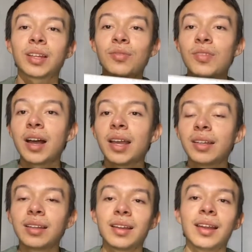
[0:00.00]

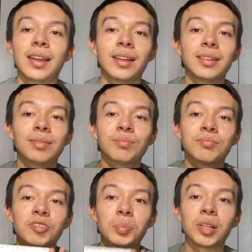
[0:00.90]
find and
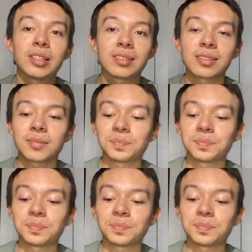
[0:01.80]
replace.